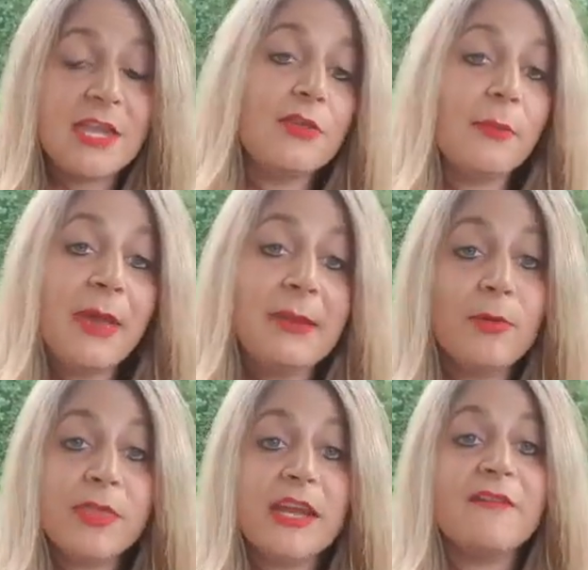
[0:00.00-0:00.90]
They're the
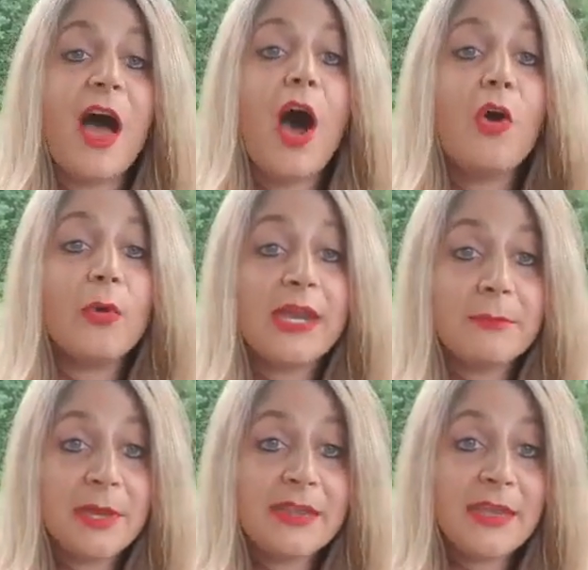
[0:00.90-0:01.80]
people that have
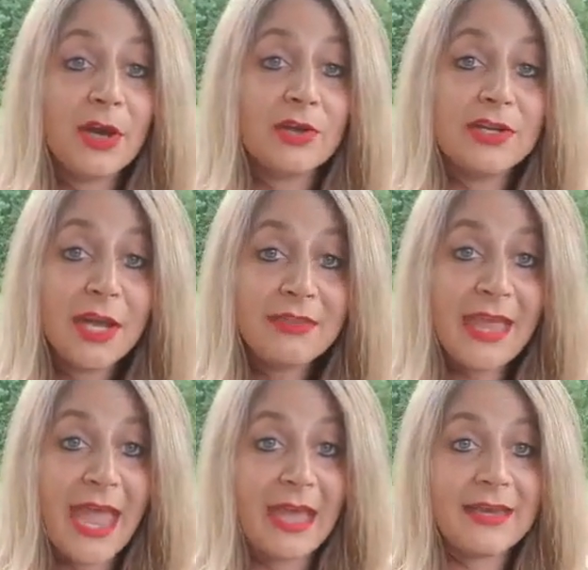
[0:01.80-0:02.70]
already been there and done
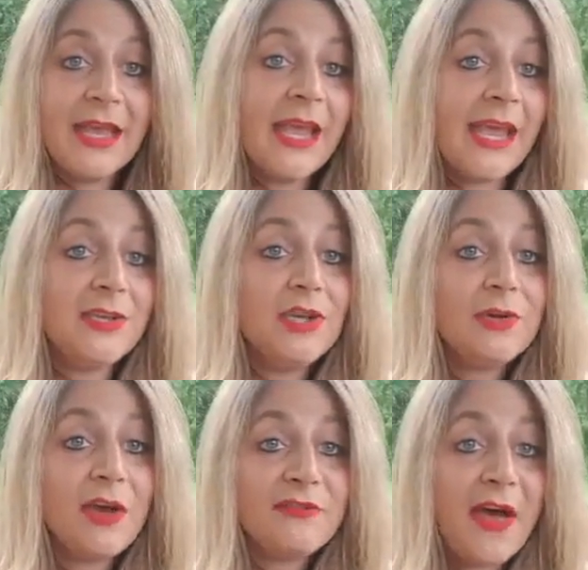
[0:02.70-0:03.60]
that. And
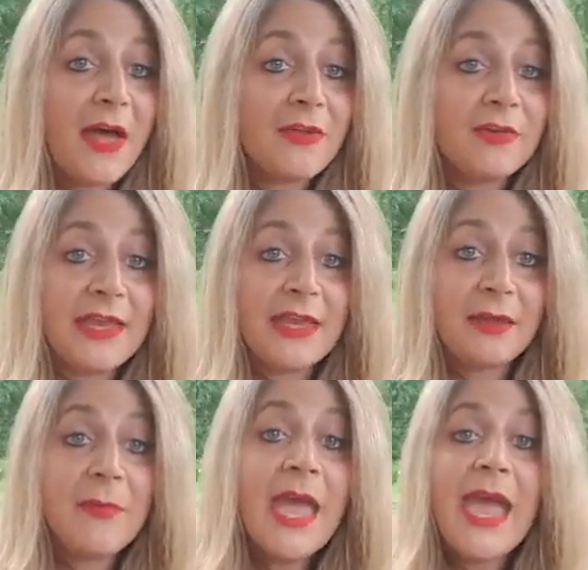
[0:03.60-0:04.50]
you go follow
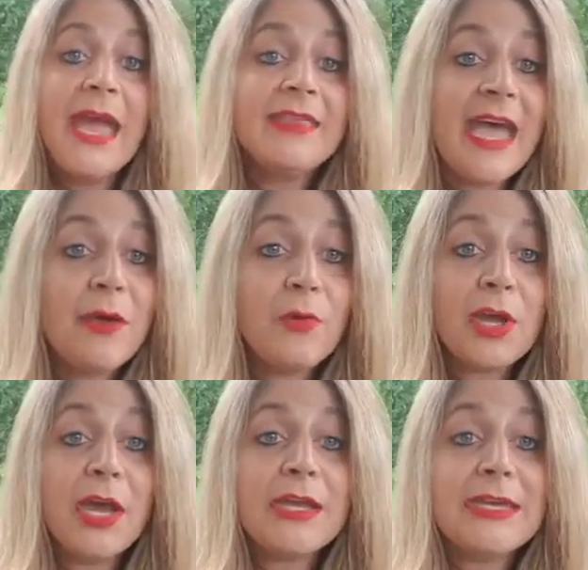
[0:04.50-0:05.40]
them, and they will
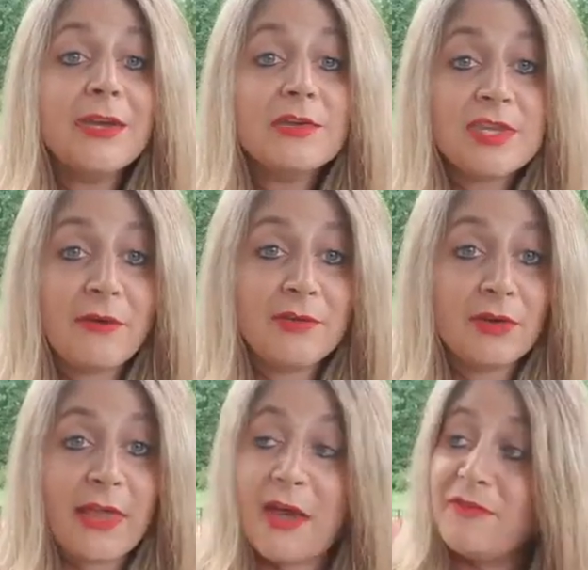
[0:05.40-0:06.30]
cut years off of
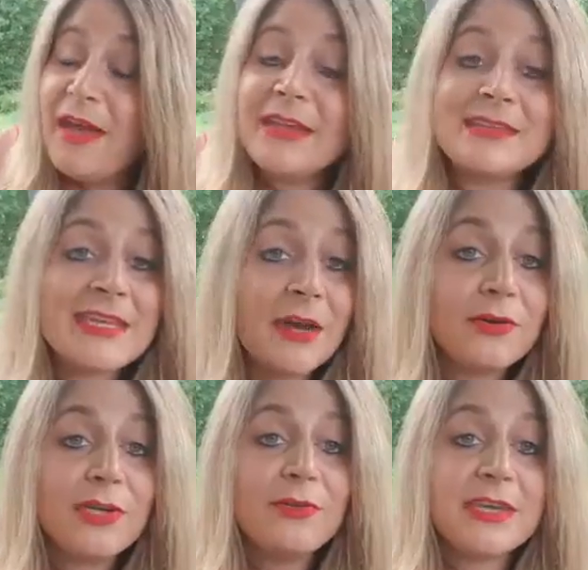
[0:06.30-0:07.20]
your life. I can
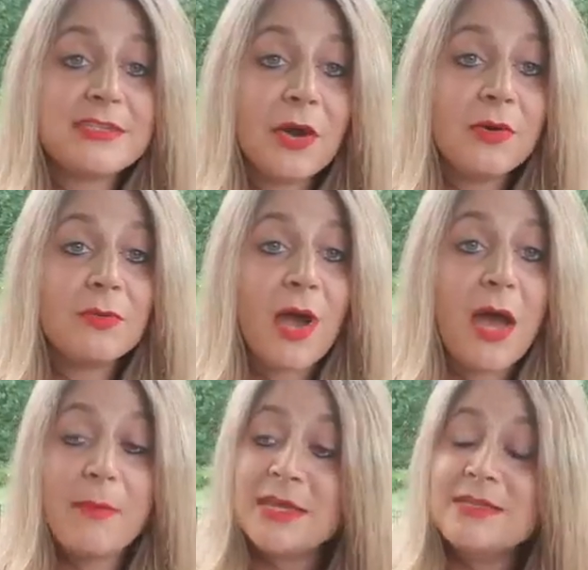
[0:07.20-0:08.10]
tell you that Tony
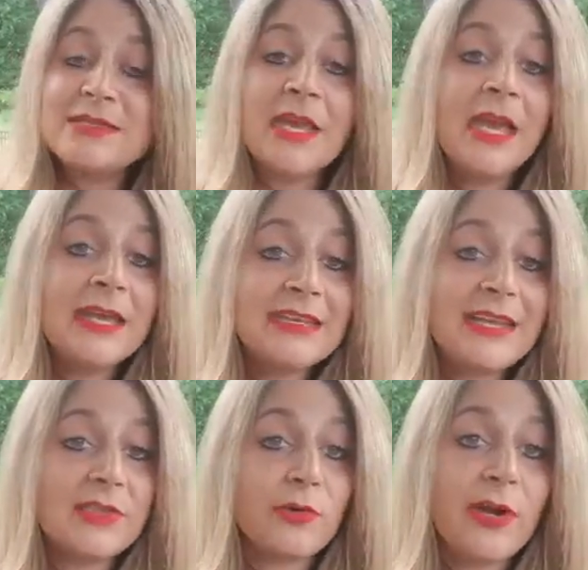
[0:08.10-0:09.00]
Robbins
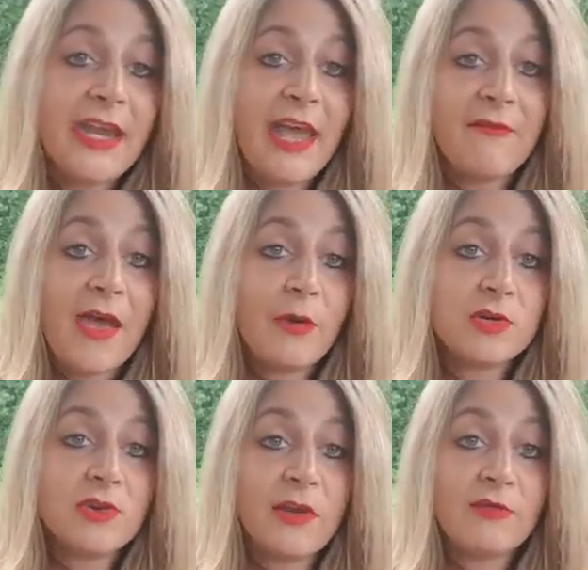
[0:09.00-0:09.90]
did a
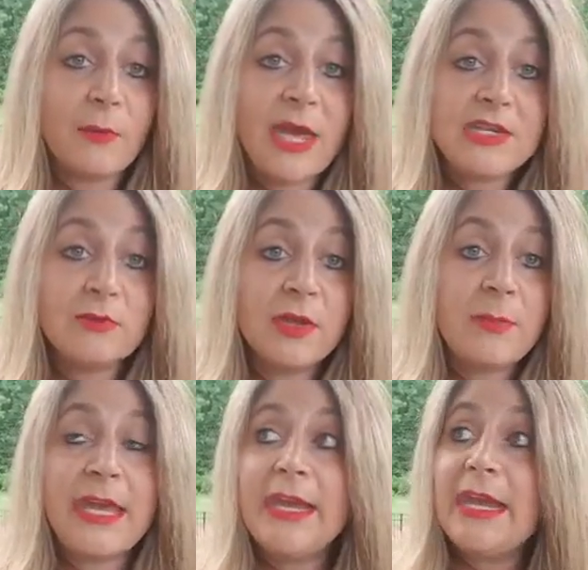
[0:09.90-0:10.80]
3.5-hour transformation with
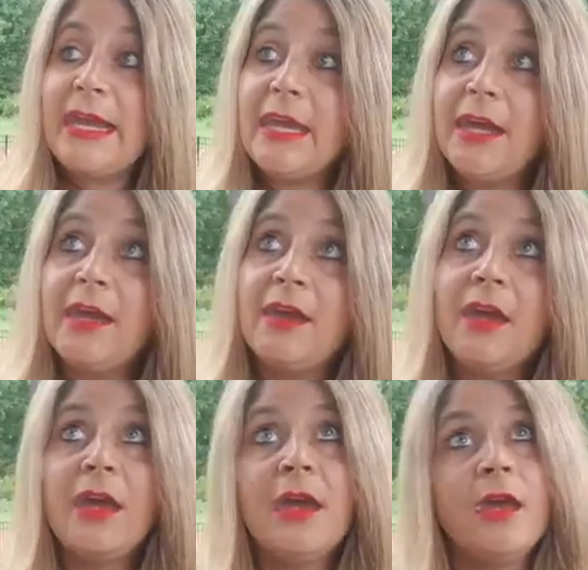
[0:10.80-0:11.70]
me
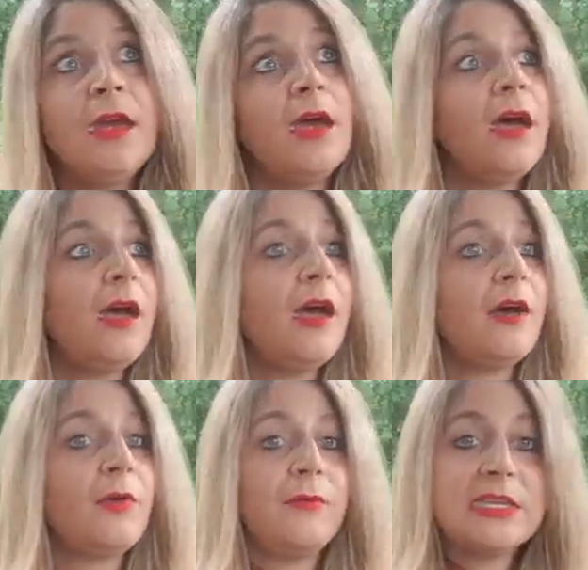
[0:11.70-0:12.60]
in,
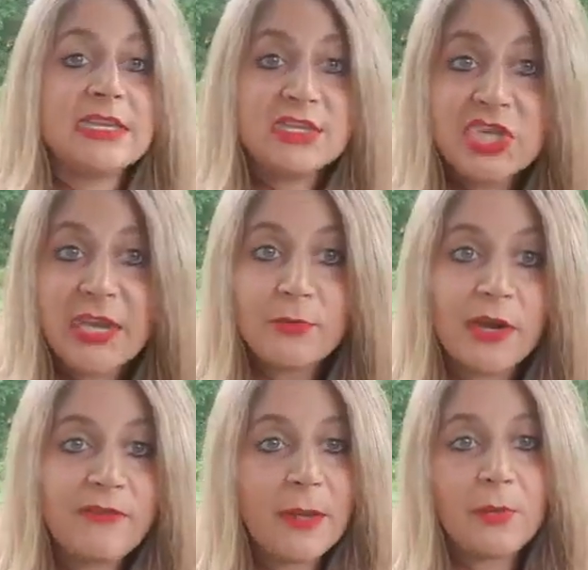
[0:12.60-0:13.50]
when was it?
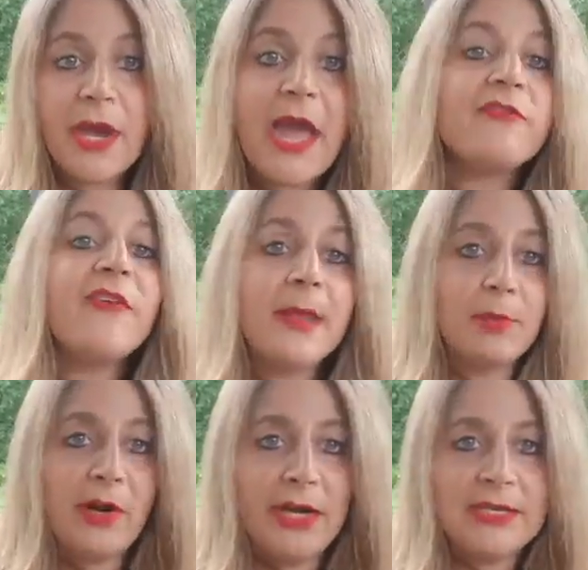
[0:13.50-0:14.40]
January,
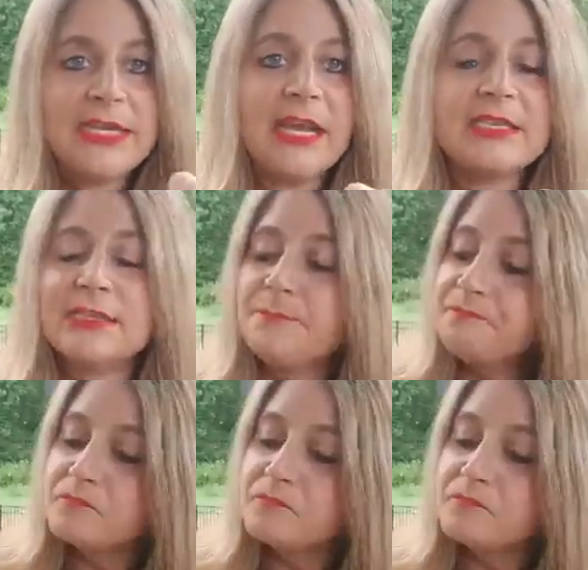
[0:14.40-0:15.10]
February. Yes.